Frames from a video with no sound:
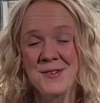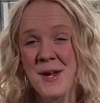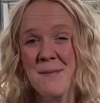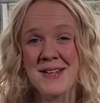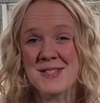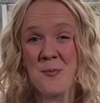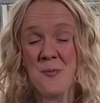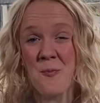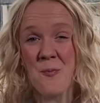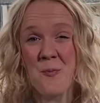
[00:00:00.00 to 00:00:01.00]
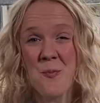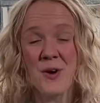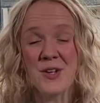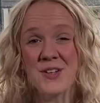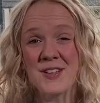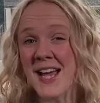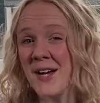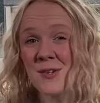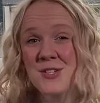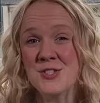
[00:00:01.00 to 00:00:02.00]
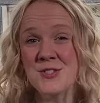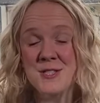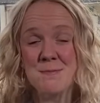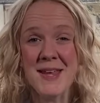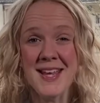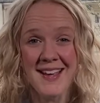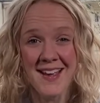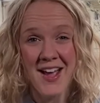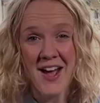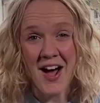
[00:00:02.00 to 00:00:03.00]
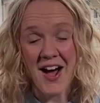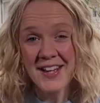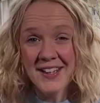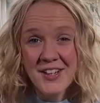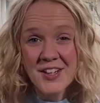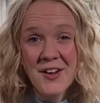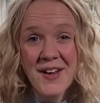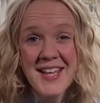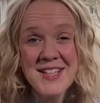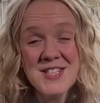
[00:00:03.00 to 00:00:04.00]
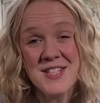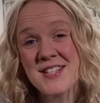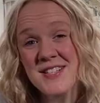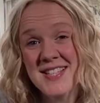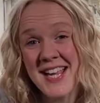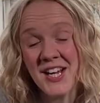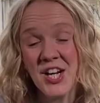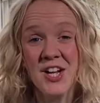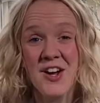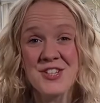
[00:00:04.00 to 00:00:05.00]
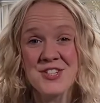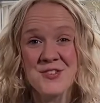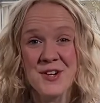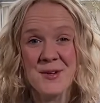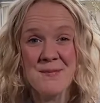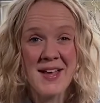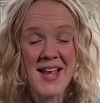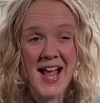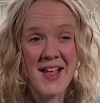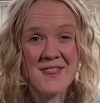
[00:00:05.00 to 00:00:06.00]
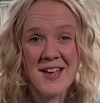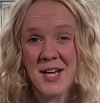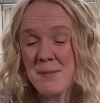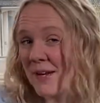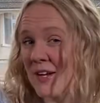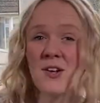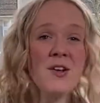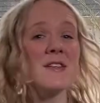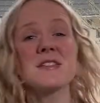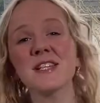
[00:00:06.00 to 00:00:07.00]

No matter what language you speak, I can go into, say, a classroom, and there could be lots of